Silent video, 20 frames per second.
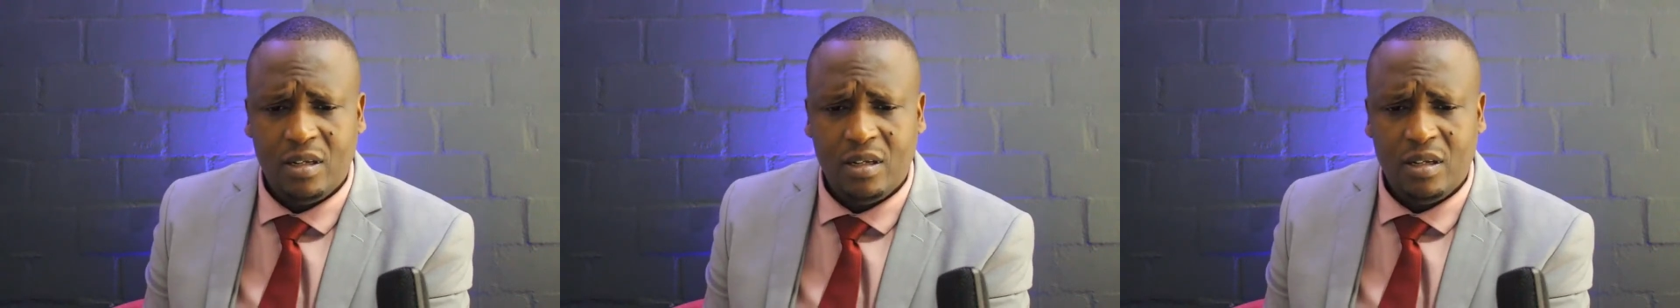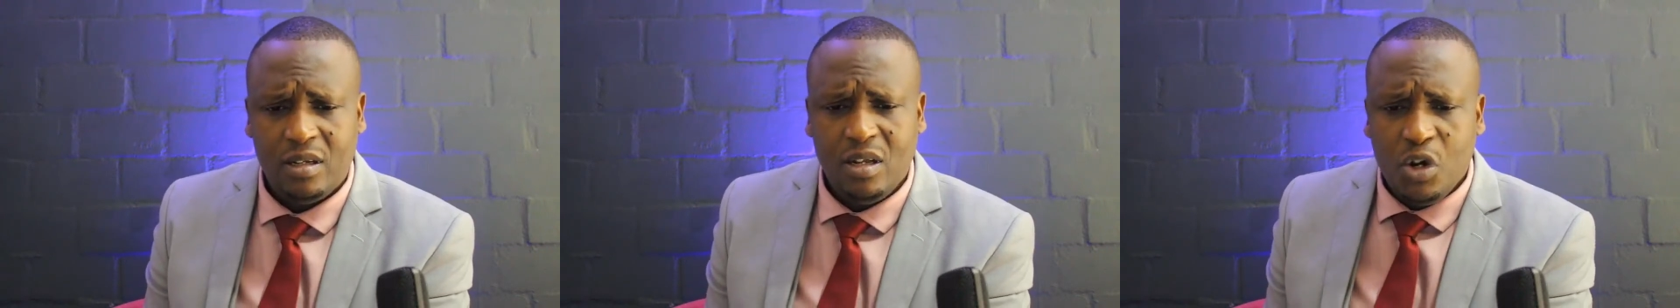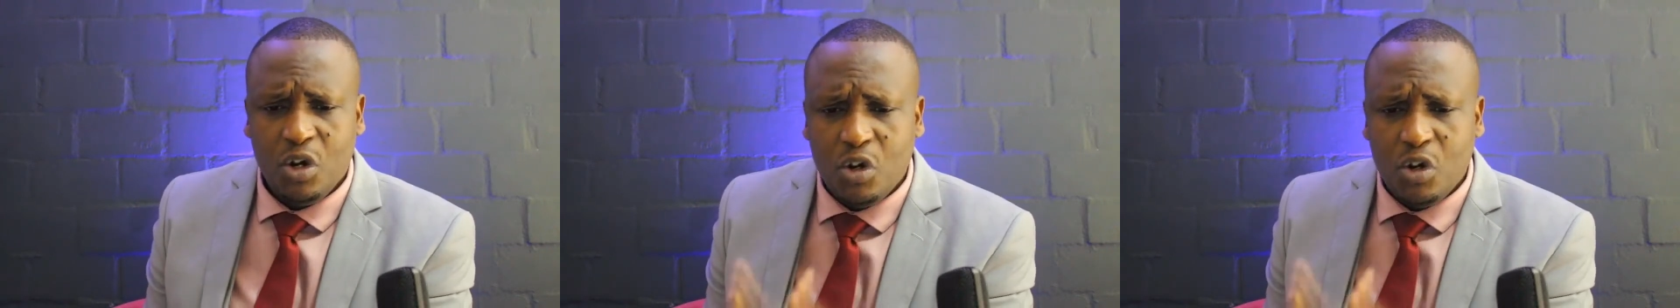
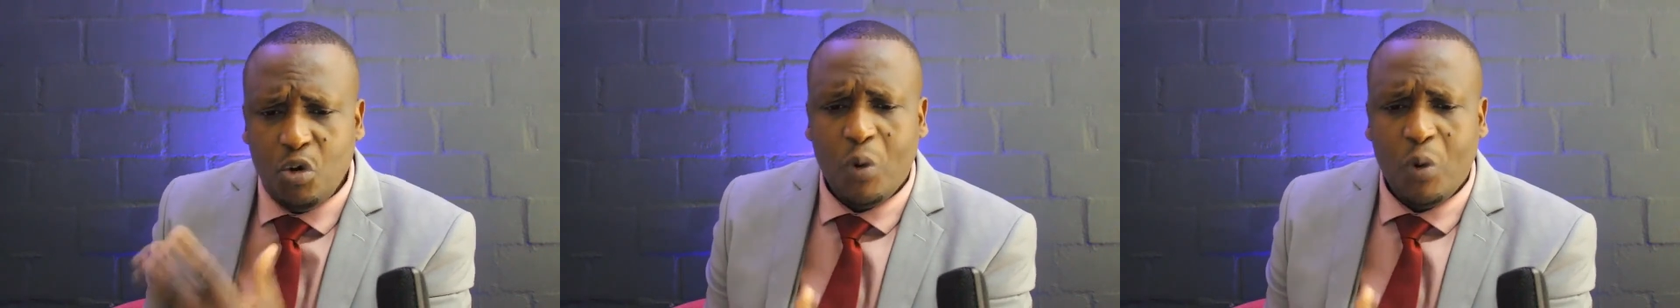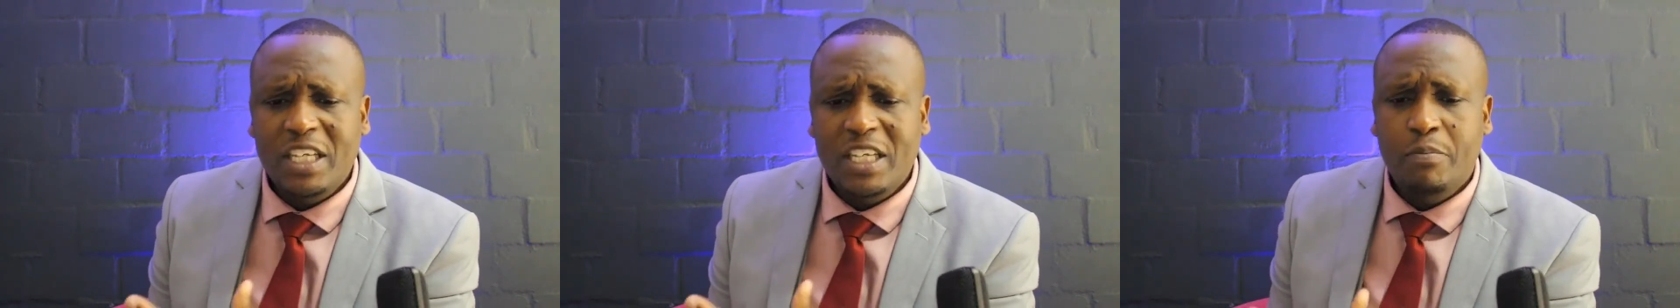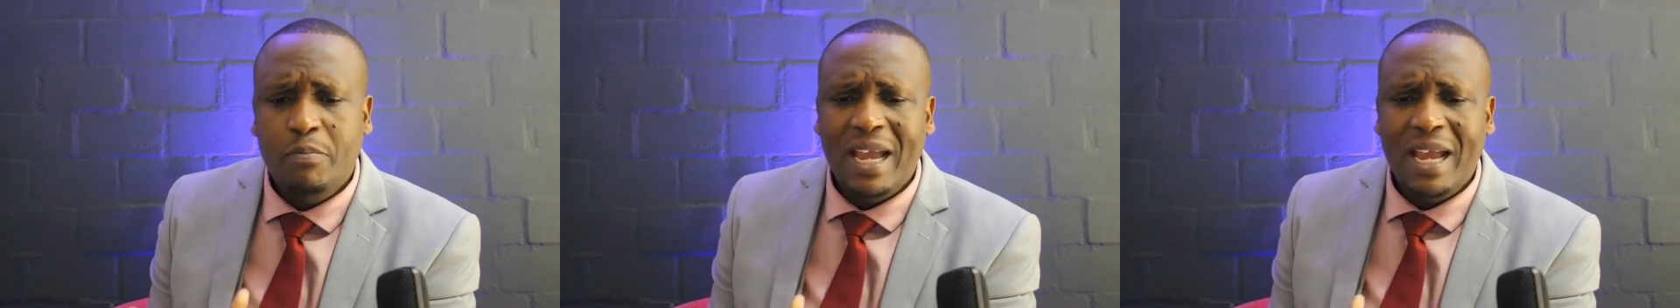
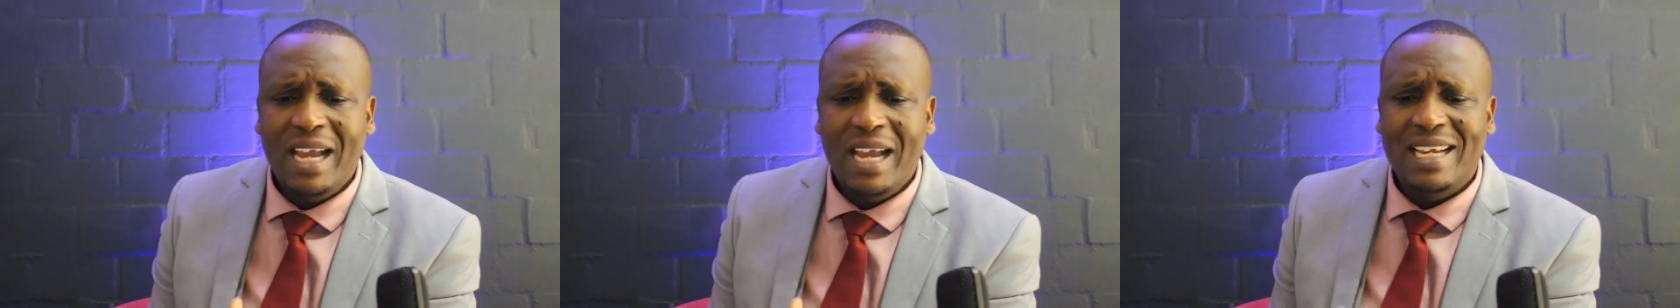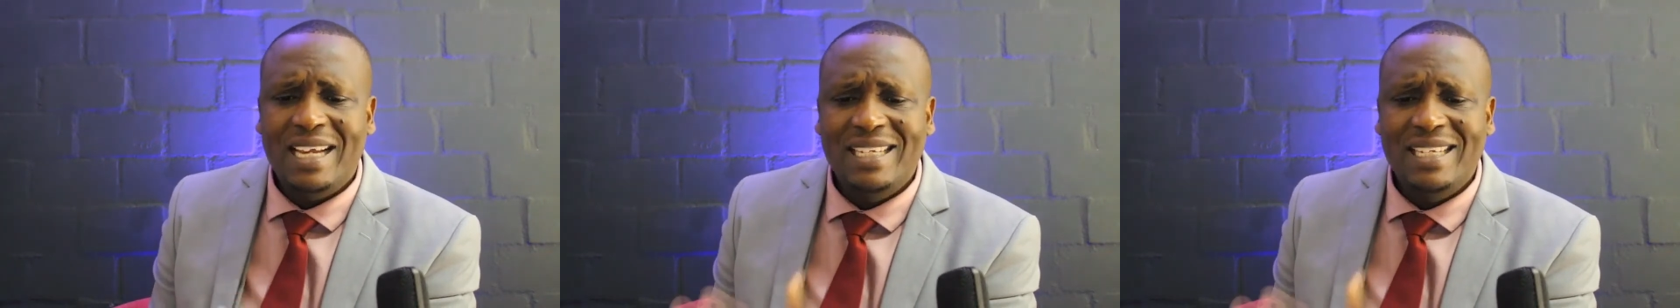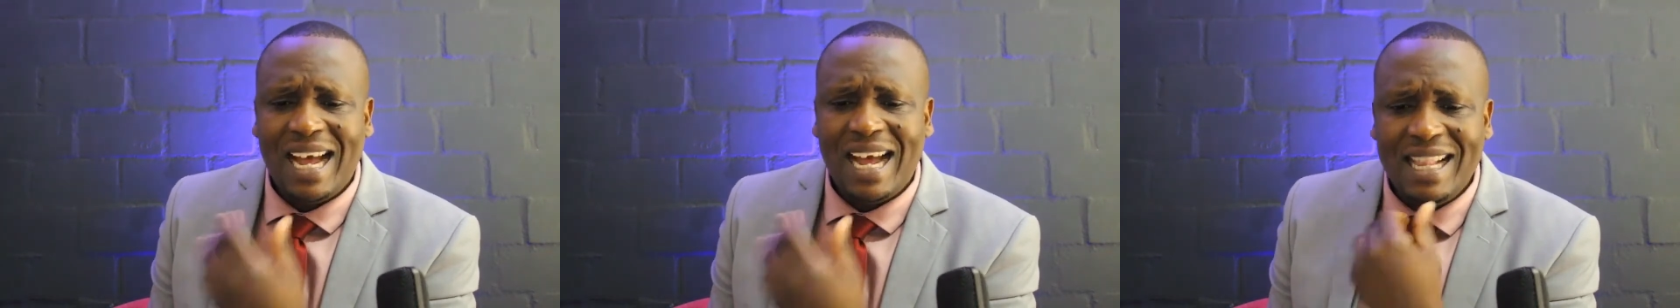
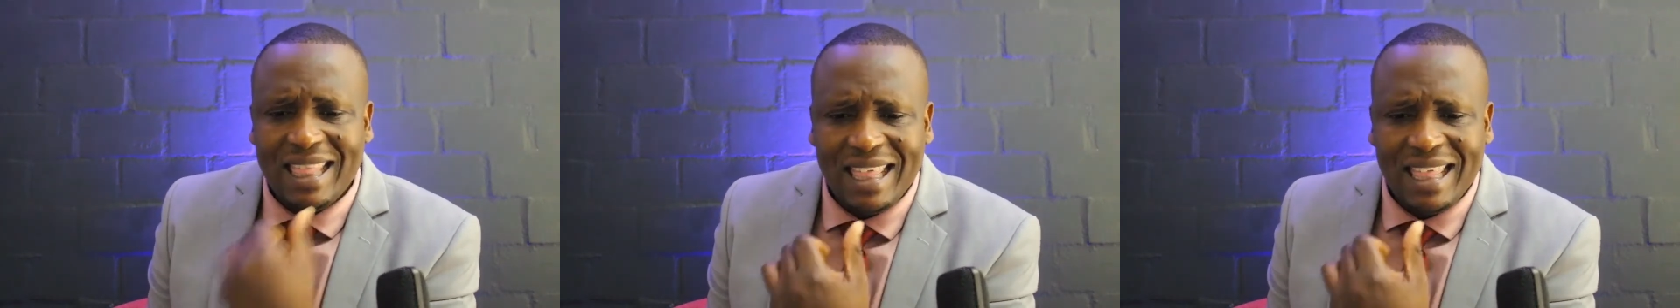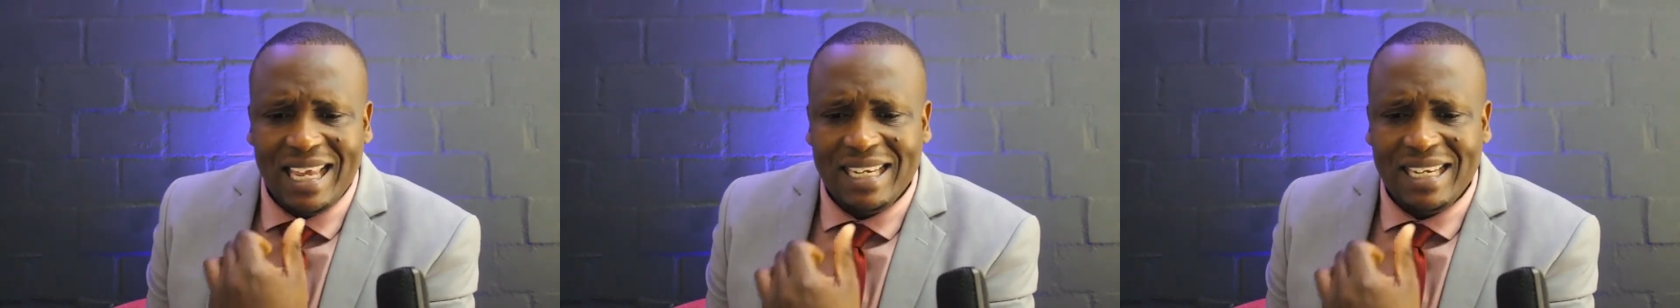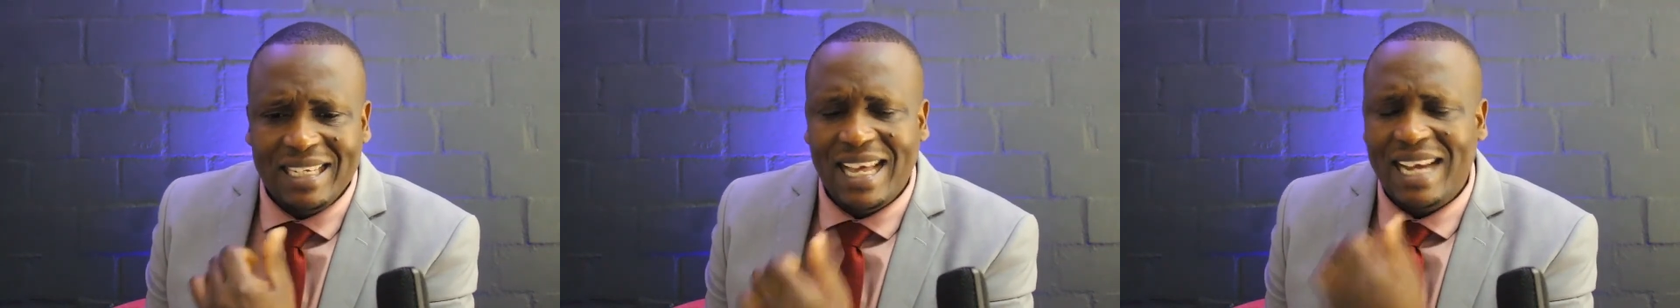Noisemakers are
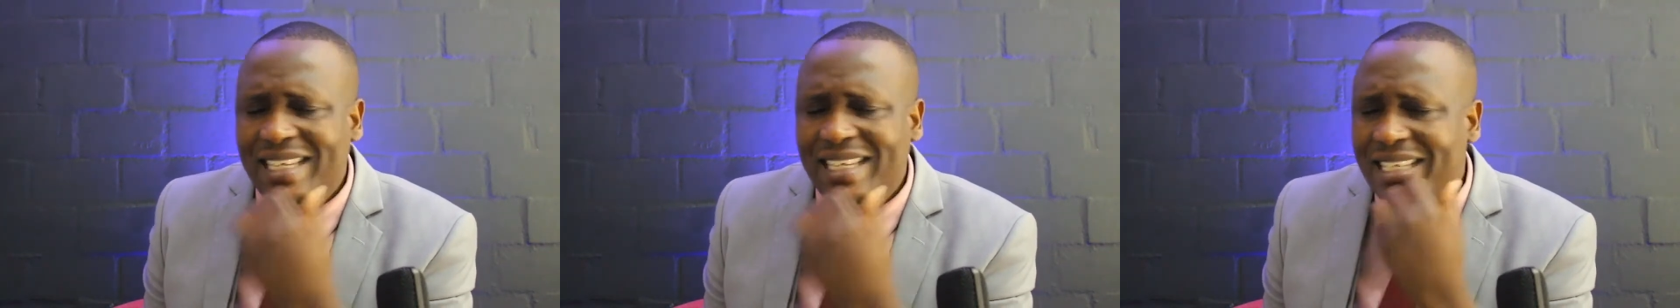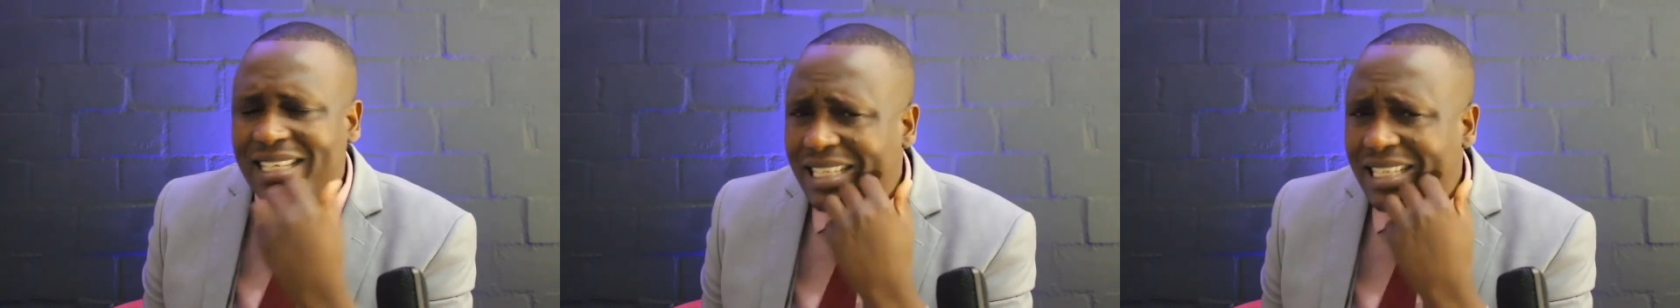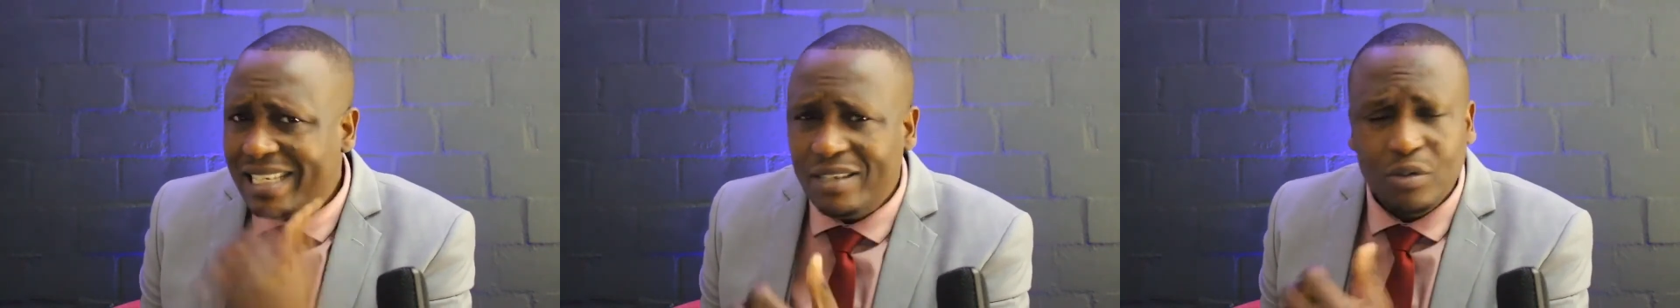things that
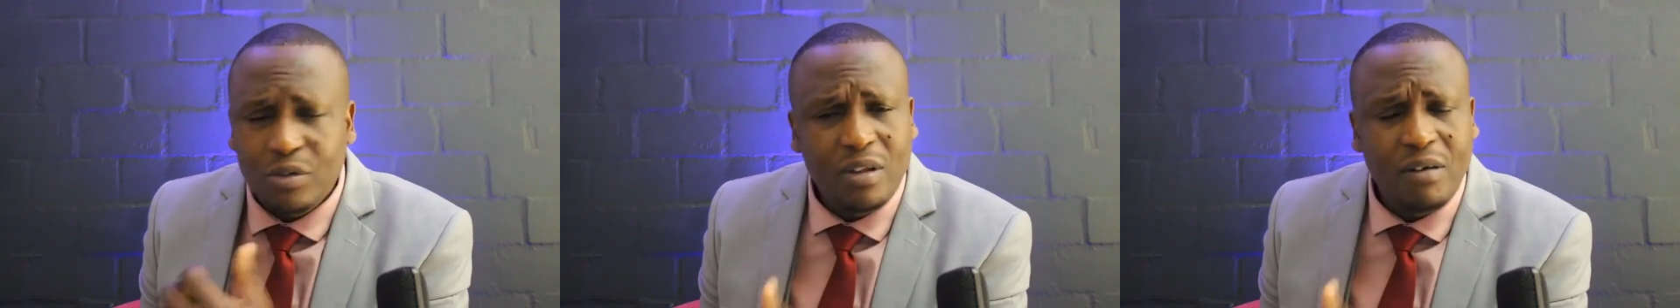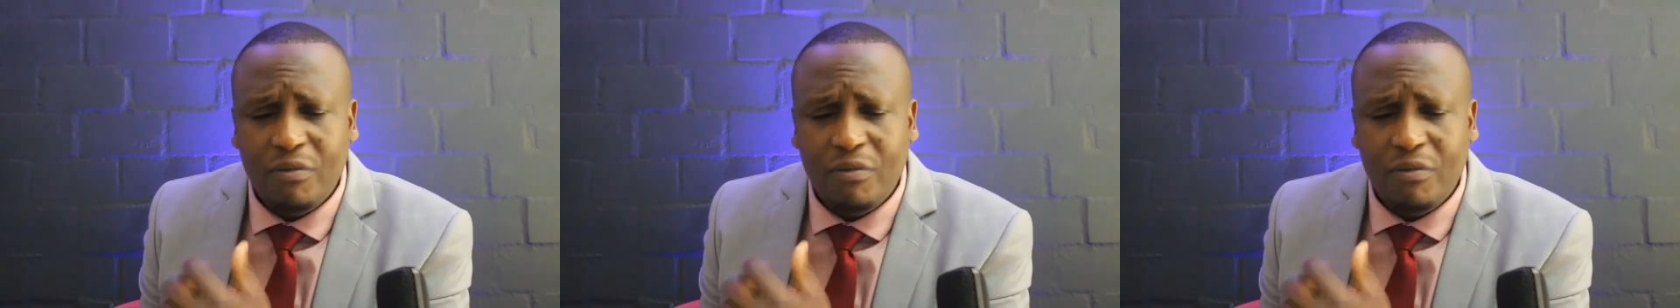steal the